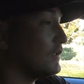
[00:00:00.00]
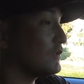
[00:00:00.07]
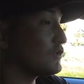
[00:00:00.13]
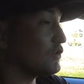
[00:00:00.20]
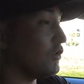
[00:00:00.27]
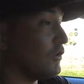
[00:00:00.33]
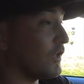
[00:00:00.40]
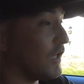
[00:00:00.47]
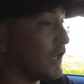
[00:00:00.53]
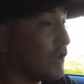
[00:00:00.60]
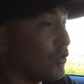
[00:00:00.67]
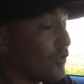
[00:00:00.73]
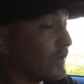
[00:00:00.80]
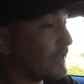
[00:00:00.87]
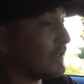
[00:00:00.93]
So the
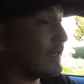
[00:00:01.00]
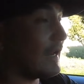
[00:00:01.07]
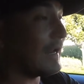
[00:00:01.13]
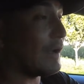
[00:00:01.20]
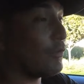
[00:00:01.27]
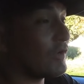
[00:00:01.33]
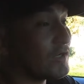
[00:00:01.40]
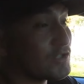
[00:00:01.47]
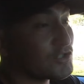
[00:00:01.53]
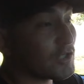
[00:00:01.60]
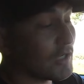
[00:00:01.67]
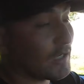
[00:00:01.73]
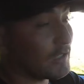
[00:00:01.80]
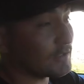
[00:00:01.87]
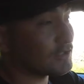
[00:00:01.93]
other one, and I want to
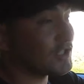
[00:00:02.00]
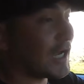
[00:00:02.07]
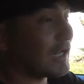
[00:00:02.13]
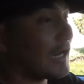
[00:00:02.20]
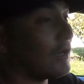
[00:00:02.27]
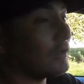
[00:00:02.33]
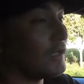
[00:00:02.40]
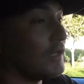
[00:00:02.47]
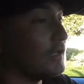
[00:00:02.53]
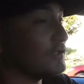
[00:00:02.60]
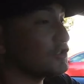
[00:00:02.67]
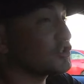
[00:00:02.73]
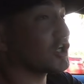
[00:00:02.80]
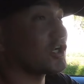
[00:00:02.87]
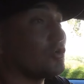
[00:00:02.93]
shout out
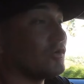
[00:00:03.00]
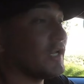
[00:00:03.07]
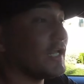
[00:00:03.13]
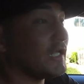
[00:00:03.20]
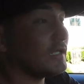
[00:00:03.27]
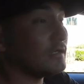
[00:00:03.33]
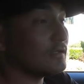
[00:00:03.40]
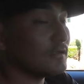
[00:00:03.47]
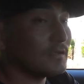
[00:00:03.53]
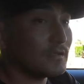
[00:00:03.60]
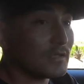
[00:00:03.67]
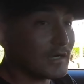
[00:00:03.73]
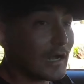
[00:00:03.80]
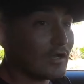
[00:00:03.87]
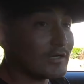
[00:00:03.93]
Circle D.
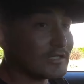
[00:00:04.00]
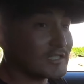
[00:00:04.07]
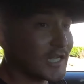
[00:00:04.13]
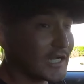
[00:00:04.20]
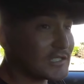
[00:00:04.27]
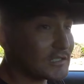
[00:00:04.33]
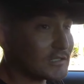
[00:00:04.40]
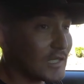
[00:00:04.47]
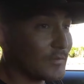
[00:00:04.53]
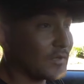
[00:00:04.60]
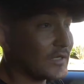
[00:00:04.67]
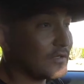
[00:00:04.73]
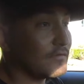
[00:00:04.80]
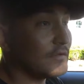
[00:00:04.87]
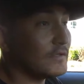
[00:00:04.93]
They're out in Texas, I
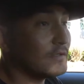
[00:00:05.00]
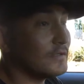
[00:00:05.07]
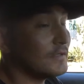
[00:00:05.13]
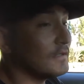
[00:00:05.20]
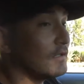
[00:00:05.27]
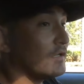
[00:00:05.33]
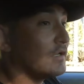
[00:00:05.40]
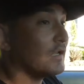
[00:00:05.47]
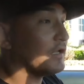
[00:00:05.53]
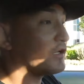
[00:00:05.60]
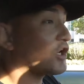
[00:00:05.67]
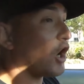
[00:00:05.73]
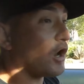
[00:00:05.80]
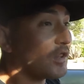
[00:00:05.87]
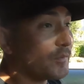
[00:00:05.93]
believe.
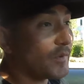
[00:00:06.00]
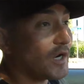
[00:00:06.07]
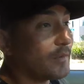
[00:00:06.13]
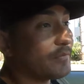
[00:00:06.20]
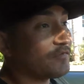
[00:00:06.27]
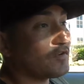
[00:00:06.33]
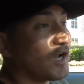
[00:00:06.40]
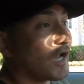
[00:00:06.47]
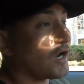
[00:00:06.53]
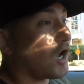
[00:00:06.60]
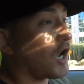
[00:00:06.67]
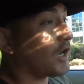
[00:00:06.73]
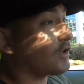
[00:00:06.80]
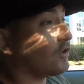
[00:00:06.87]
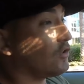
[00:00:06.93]
Call them up if you got an
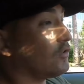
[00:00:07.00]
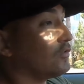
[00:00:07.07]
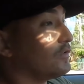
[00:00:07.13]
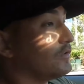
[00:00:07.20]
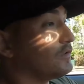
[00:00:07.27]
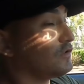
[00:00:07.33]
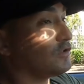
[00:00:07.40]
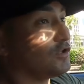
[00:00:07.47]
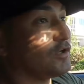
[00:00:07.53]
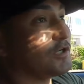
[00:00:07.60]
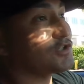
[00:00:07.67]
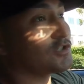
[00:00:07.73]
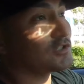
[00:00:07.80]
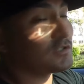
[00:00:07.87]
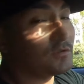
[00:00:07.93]
auto, you're
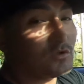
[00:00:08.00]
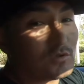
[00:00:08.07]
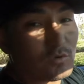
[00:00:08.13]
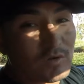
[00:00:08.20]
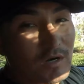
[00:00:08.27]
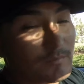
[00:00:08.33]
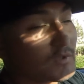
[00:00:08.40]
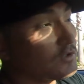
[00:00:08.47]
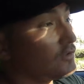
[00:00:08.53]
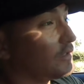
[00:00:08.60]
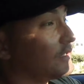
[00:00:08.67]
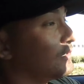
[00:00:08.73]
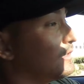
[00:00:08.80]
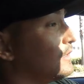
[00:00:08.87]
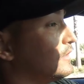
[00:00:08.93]
interested in doing what I'm
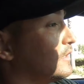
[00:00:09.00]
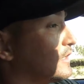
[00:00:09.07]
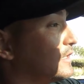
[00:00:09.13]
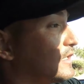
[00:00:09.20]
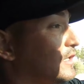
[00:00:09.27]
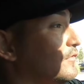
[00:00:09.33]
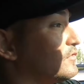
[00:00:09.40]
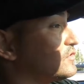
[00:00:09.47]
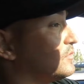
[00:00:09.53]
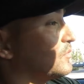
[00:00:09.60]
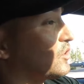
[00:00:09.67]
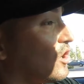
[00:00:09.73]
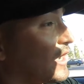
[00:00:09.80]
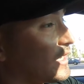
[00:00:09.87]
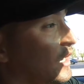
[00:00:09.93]
doing. They're gonna give you some
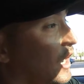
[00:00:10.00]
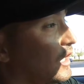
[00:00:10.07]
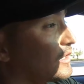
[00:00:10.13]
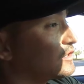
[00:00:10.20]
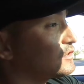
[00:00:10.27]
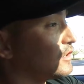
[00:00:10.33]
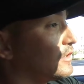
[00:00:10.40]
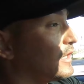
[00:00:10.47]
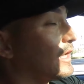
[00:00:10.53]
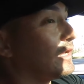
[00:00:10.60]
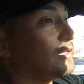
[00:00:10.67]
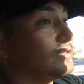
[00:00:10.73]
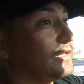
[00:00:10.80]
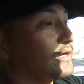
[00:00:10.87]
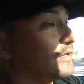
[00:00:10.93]
great knowledge on
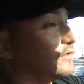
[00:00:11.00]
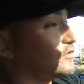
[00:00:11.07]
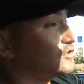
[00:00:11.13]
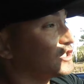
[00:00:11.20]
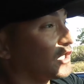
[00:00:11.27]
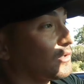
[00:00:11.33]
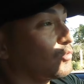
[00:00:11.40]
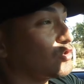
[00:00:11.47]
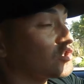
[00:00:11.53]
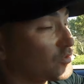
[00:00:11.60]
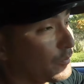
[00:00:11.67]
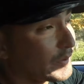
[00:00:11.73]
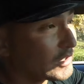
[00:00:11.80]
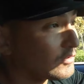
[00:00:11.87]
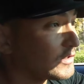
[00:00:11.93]
that. They tell them what
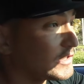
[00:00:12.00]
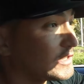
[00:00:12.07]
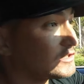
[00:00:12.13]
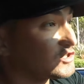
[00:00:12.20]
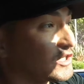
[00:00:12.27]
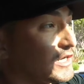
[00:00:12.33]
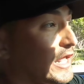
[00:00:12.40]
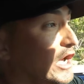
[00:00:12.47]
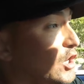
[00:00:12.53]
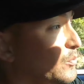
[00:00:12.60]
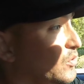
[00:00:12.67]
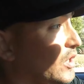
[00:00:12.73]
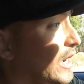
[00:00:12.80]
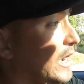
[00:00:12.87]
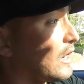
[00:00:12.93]
your build is. They're gonna
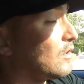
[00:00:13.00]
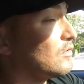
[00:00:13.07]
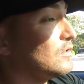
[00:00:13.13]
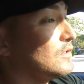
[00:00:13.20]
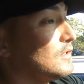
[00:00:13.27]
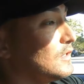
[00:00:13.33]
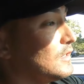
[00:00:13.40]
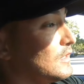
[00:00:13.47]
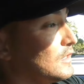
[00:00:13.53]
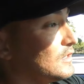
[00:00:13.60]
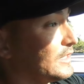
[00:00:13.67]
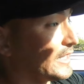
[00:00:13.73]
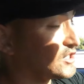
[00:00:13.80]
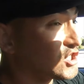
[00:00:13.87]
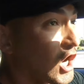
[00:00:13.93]
help you out.
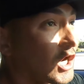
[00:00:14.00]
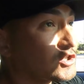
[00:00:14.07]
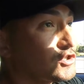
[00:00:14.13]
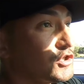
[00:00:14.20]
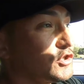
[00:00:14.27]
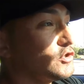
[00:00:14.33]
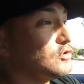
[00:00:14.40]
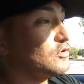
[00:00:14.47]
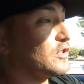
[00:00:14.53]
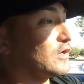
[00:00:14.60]
They talk to you.